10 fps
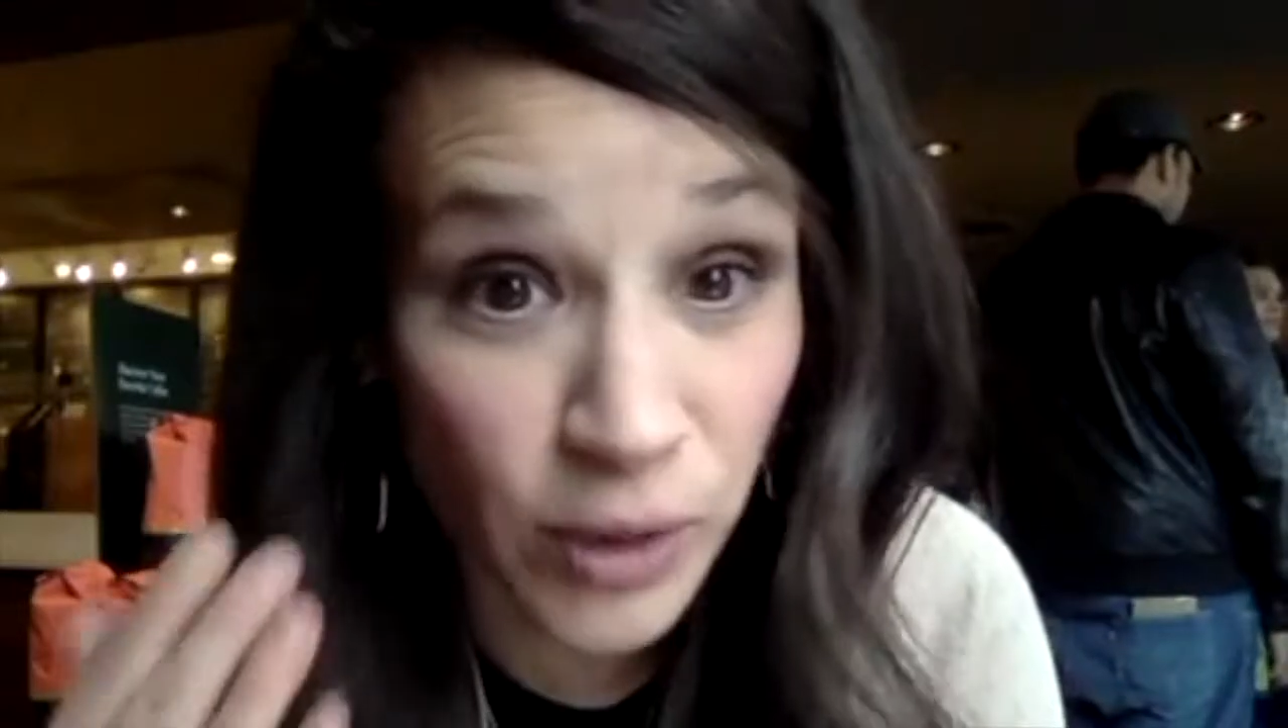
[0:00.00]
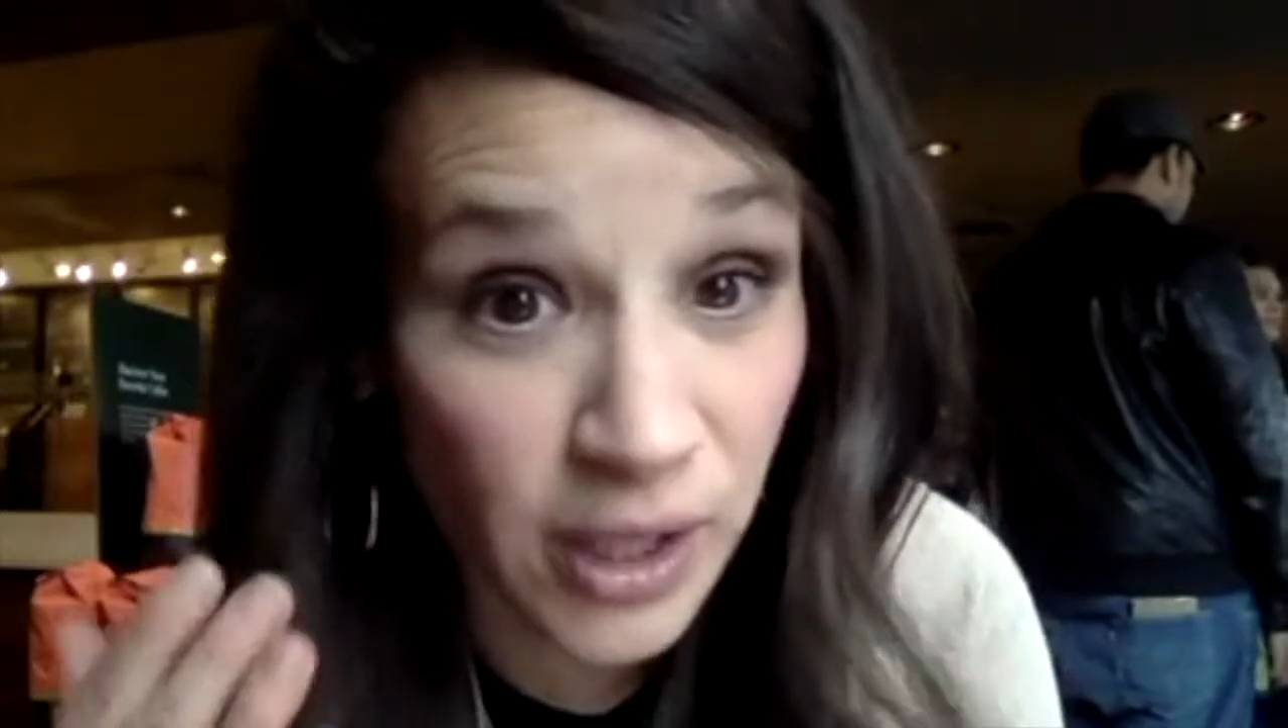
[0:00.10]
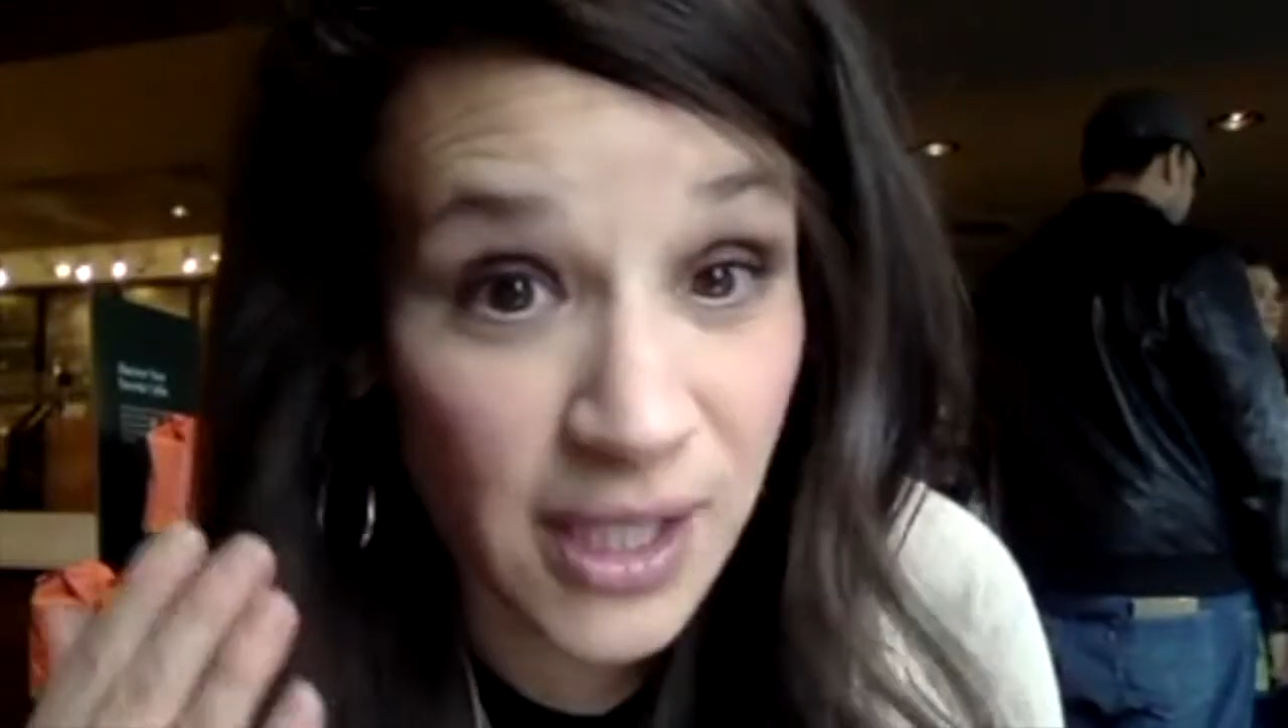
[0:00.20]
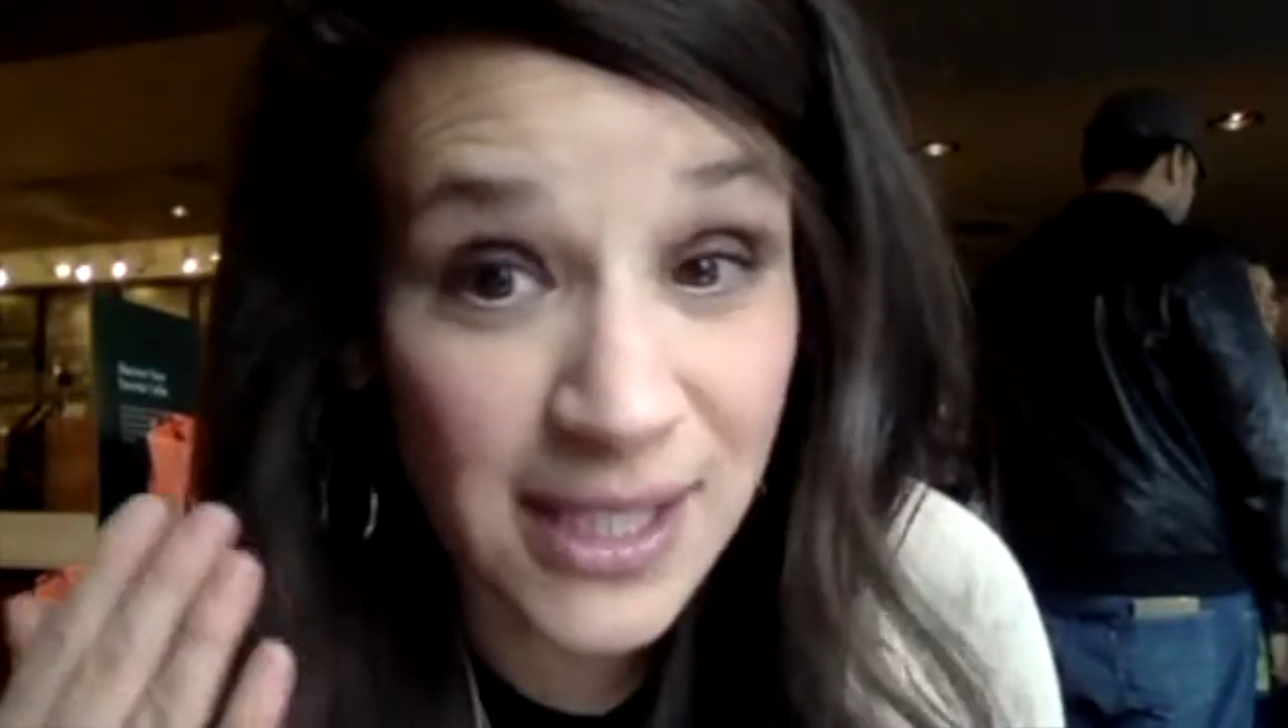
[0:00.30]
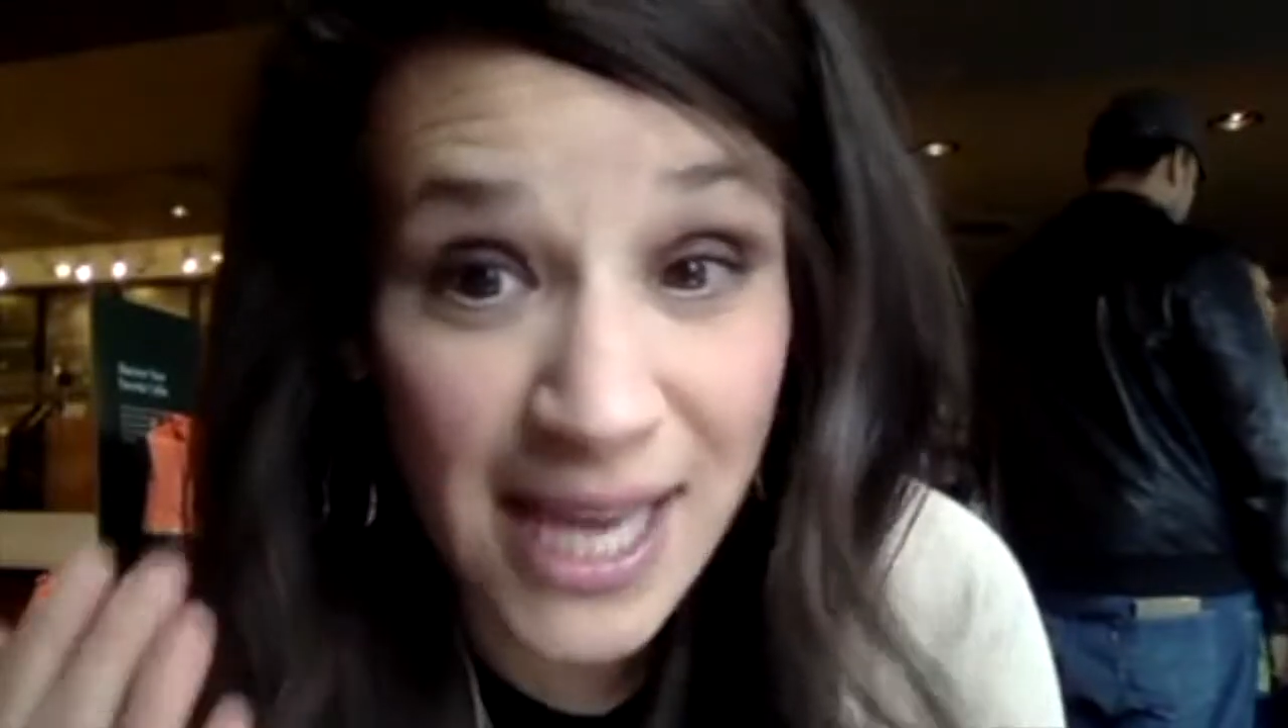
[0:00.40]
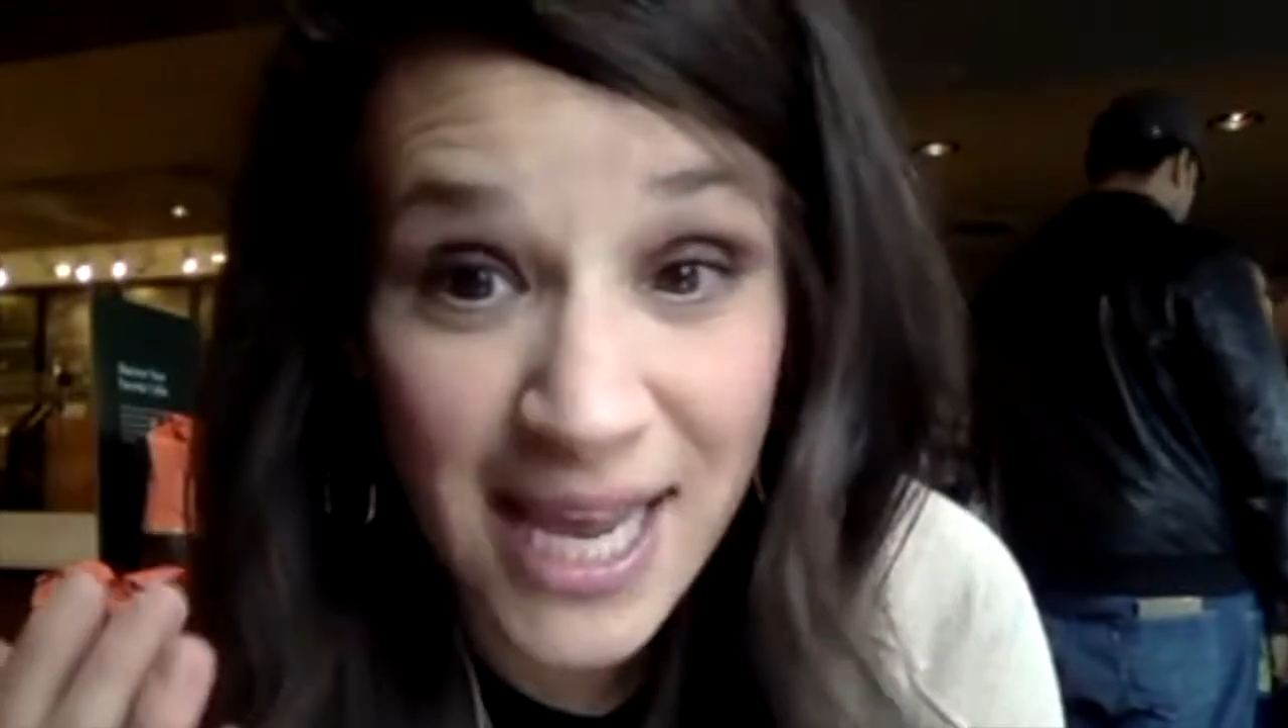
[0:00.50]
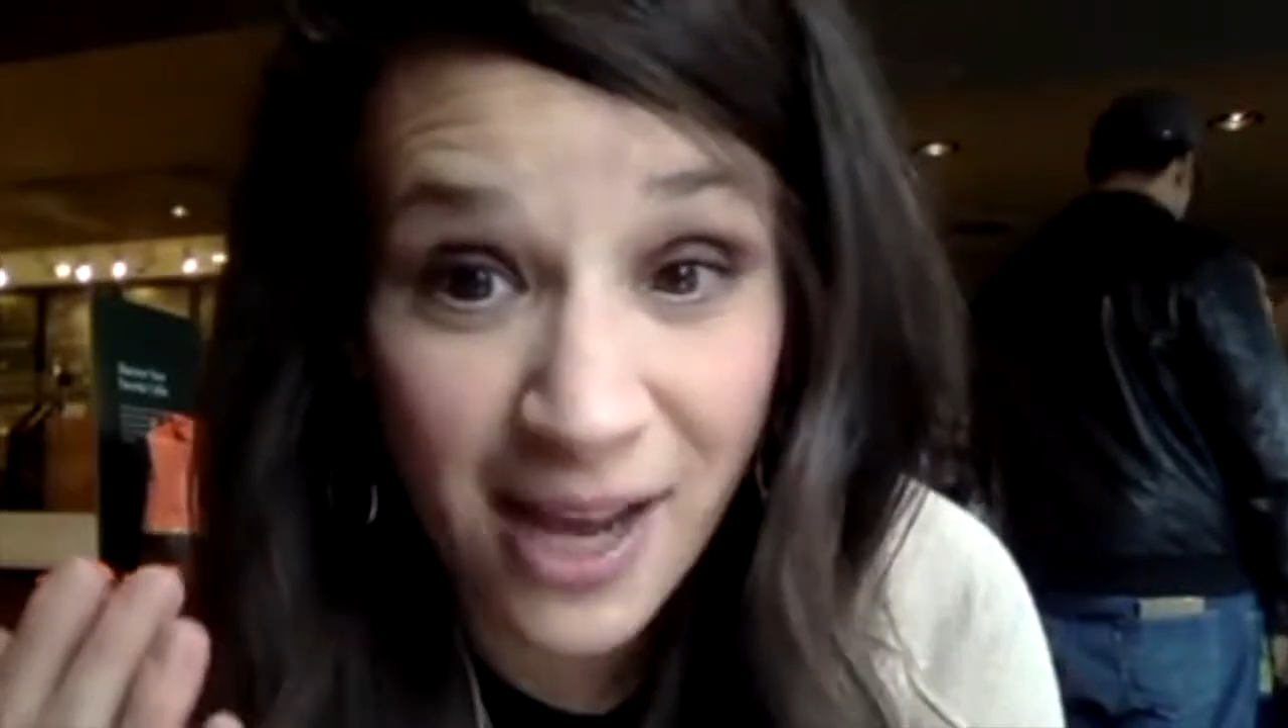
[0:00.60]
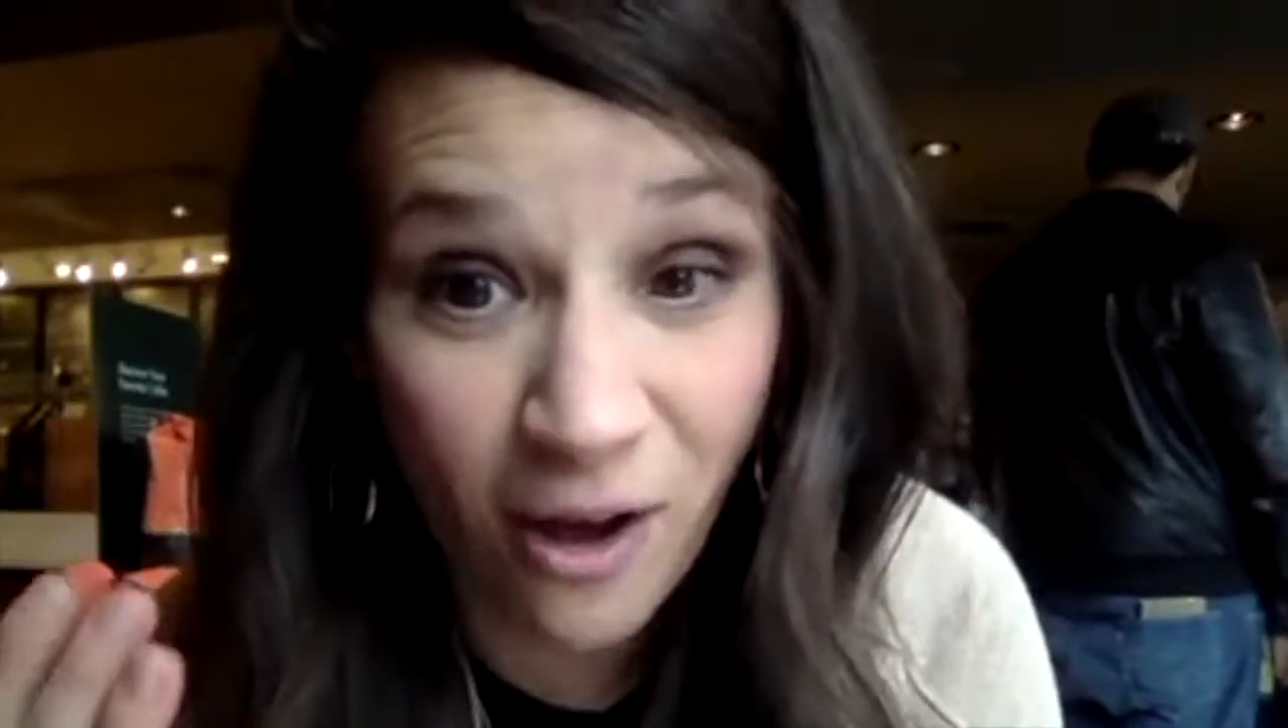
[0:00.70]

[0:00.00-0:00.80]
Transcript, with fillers: really take